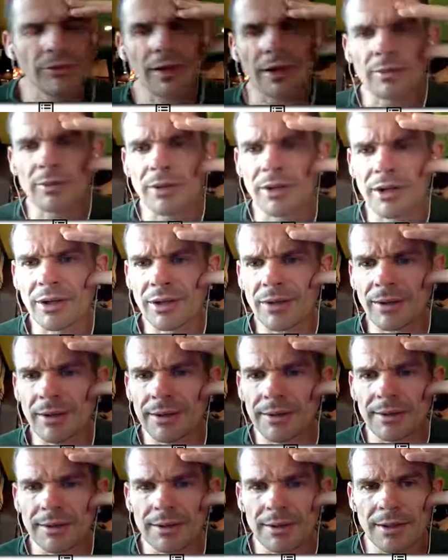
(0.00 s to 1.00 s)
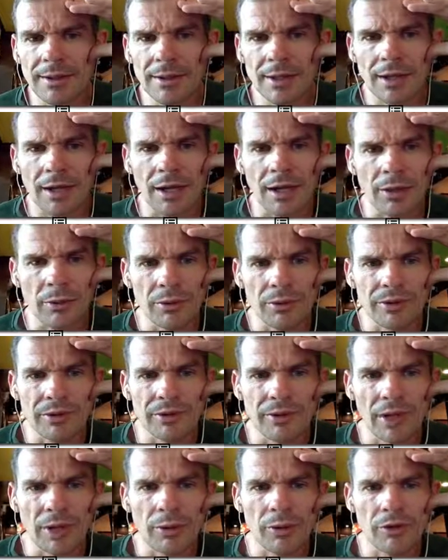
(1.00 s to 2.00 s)
fucked, but I
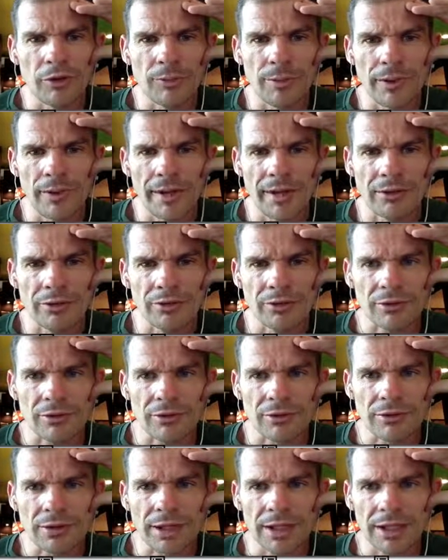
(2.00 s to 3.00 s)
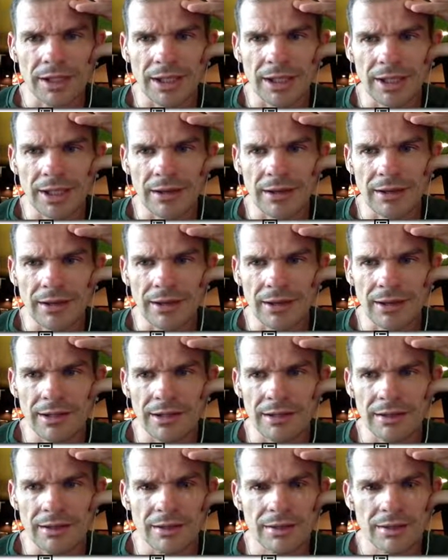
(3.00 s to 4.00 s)
would spend the extra and get the,